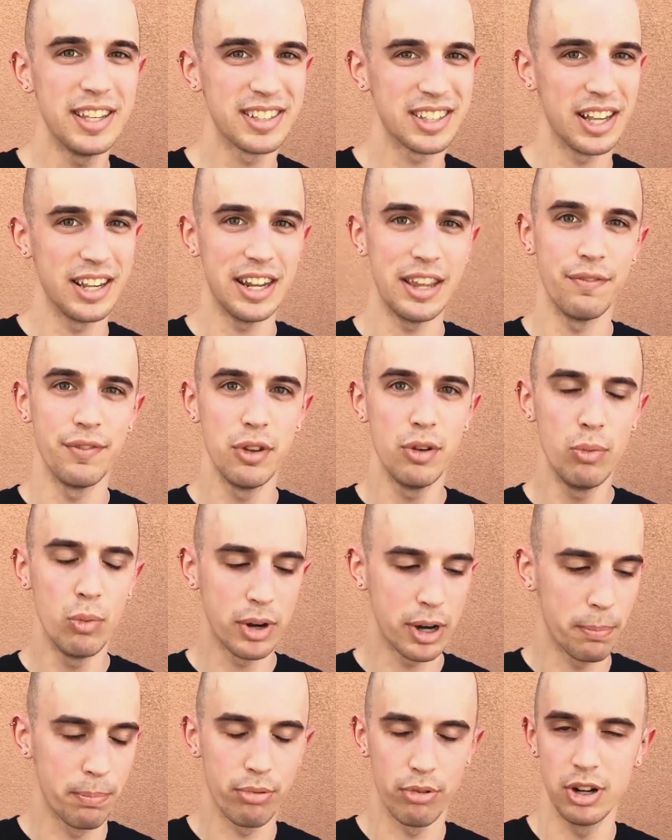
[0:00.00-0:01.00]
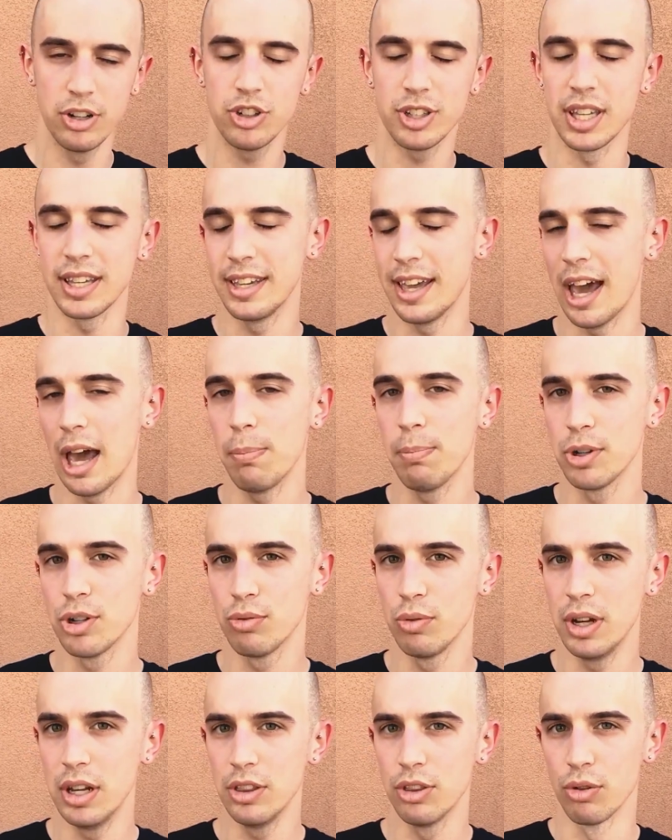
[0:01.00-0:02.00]
is that if you want to bridge the gap
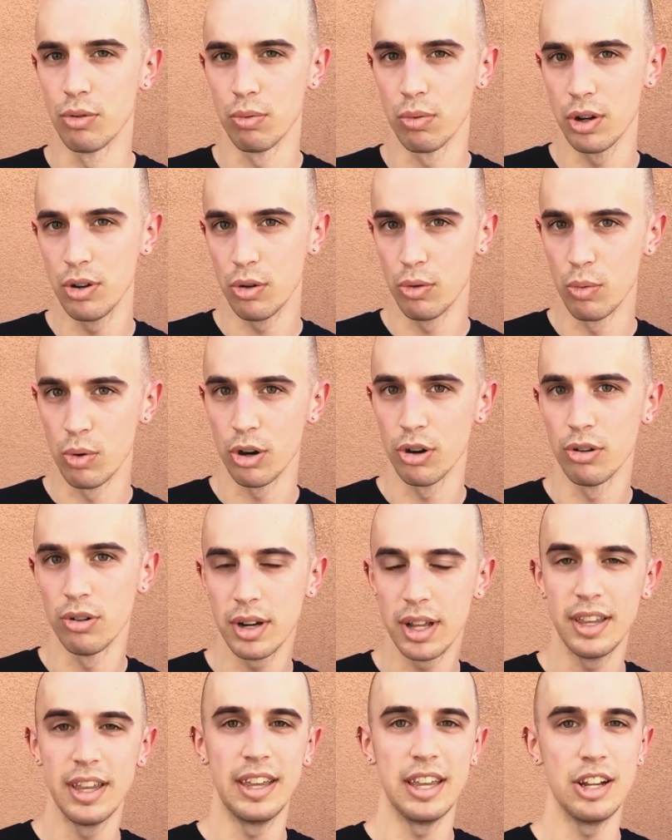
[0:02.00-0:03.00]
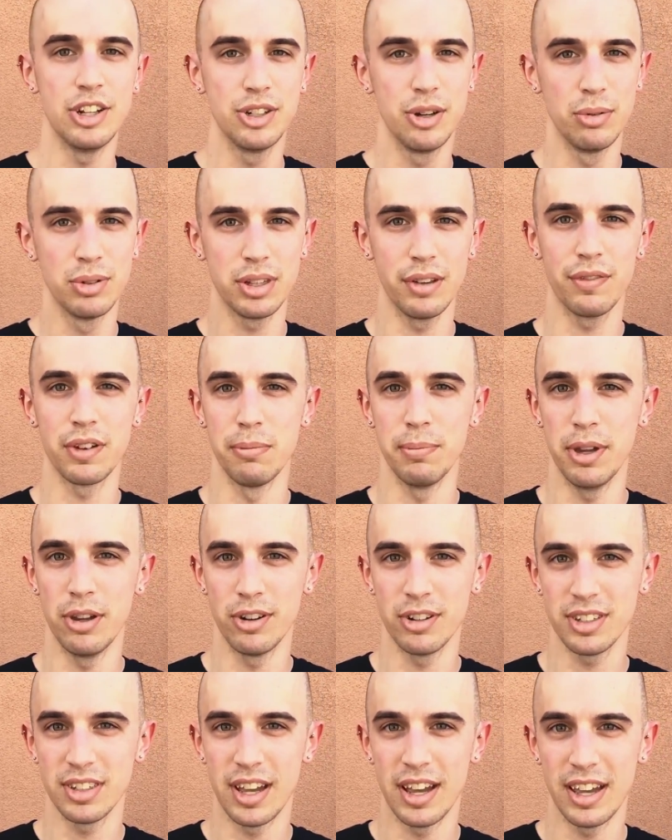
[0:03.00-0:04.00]
between the real world issues of
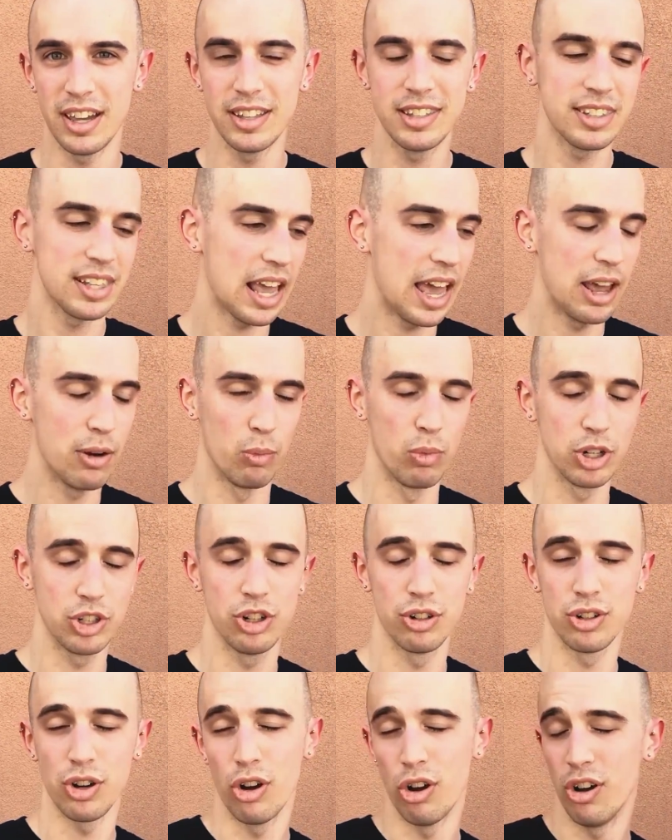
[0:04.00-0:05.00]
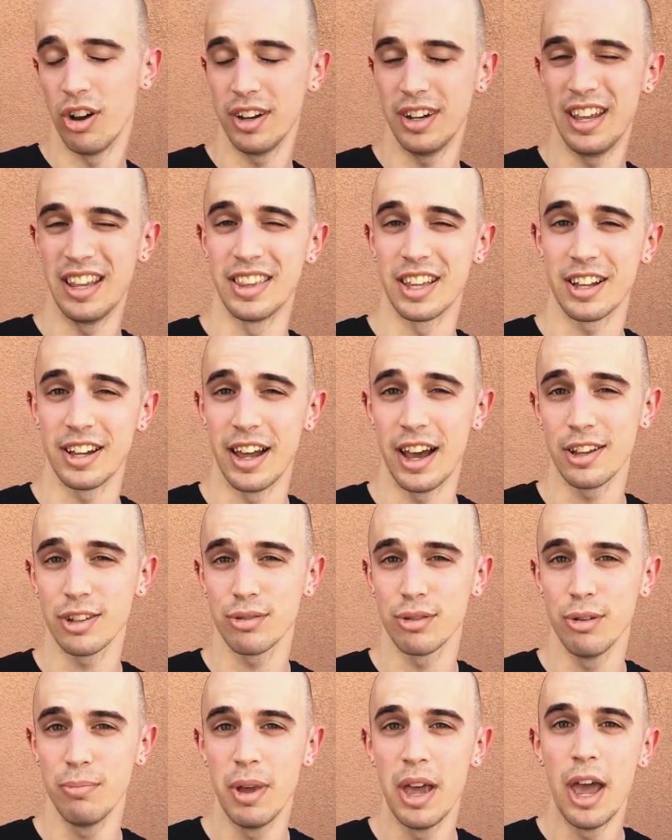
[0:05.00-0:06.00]
computer science and what you're taught in the
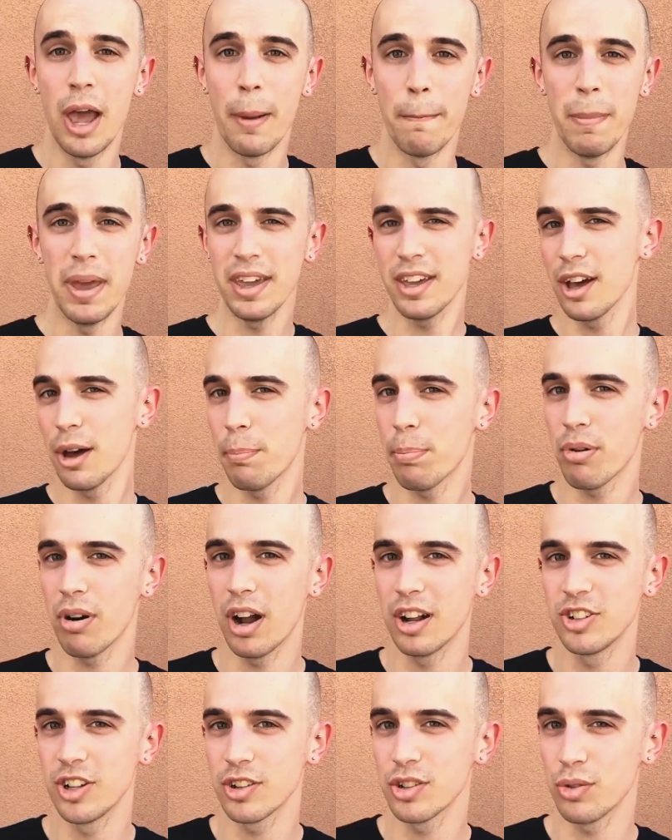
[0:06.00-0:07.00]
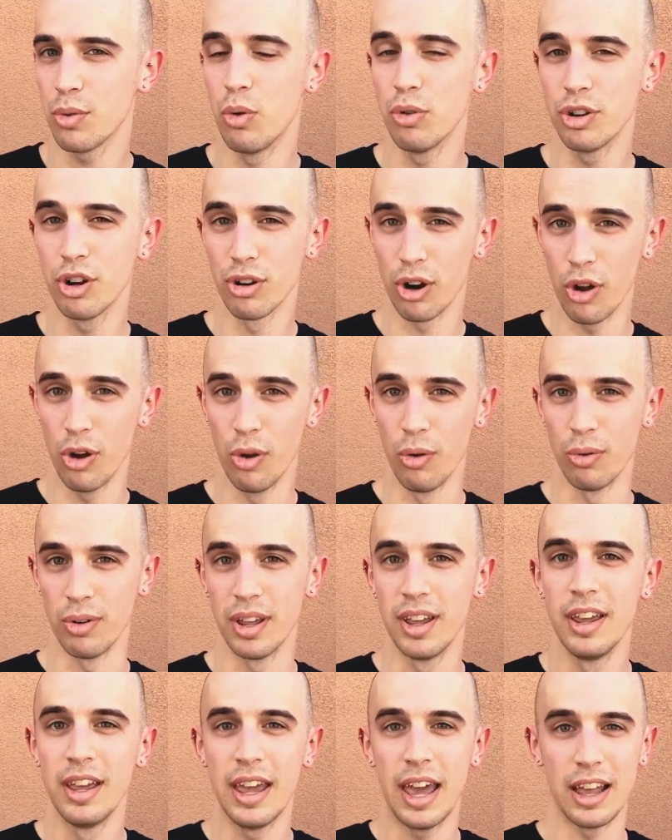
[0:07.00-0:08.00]
classroom, make up projects on your
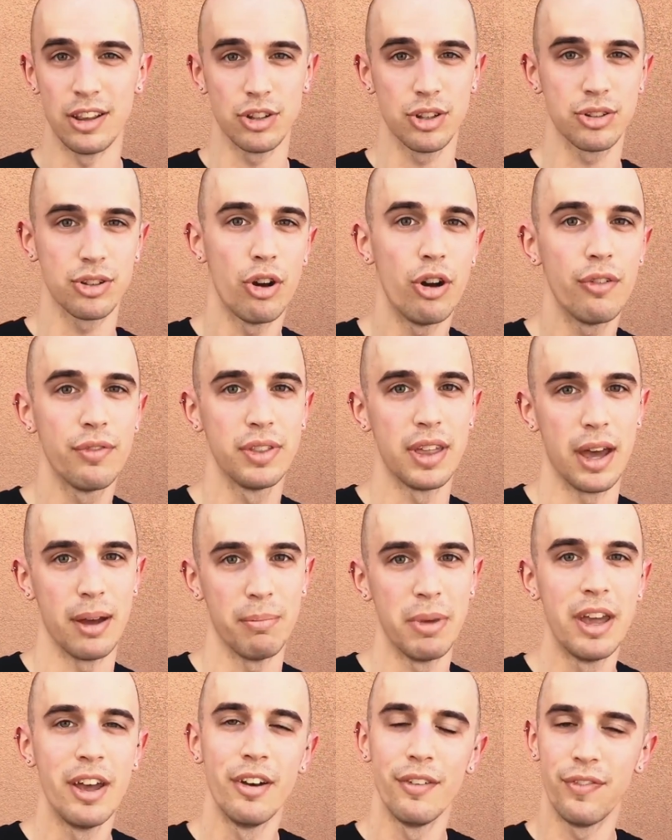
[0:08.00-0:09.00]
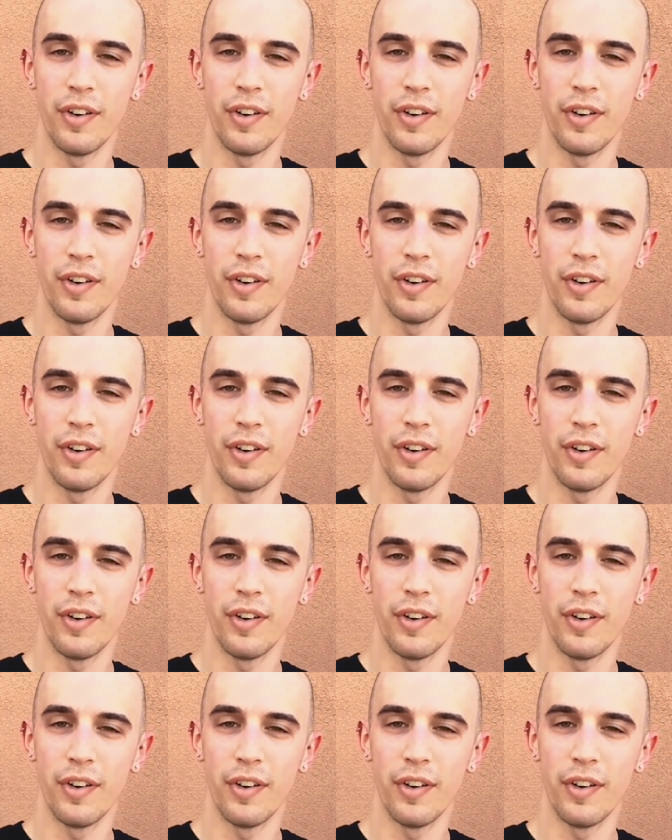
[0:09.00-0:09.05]
own and solve them.